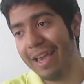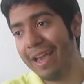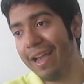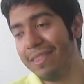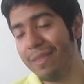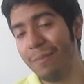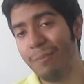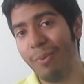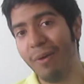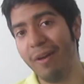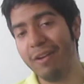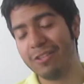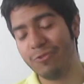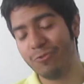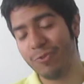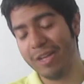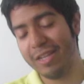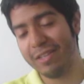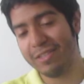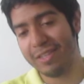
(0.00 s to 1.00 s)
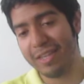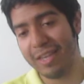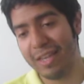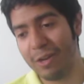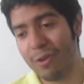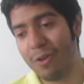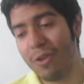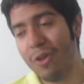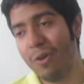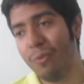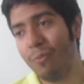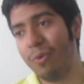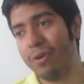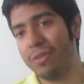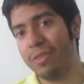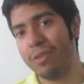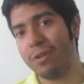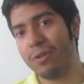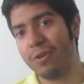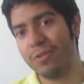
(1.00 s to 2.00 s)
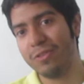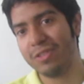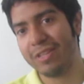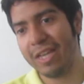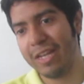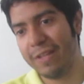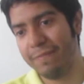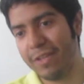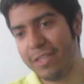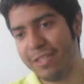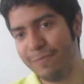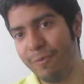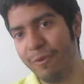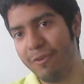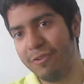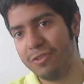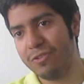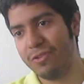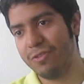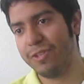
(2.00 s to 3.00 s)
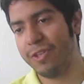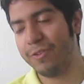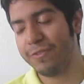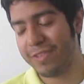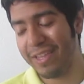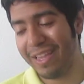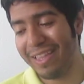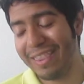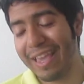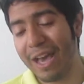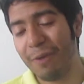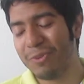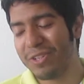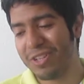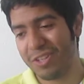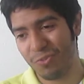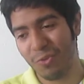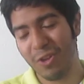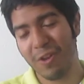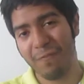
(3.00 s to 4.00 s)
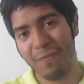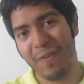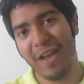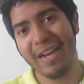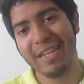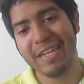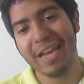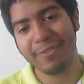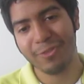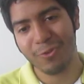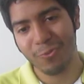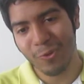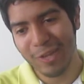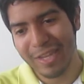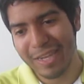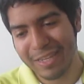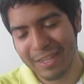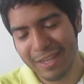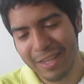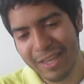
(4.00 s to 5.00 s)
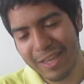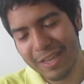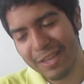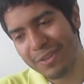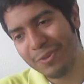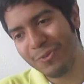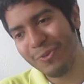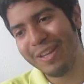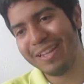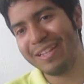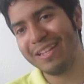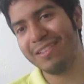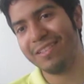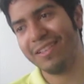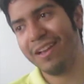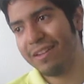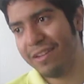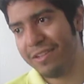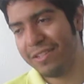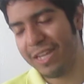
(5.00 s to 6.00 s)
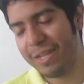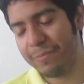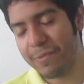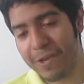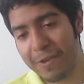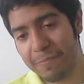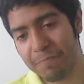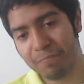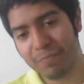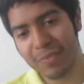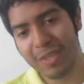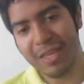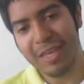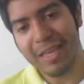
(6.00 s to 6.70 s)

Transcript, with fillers: And then parts ways in, one of the girls kind of exposes herself, saying that we just want to find out the weak your weakness, Hanajima.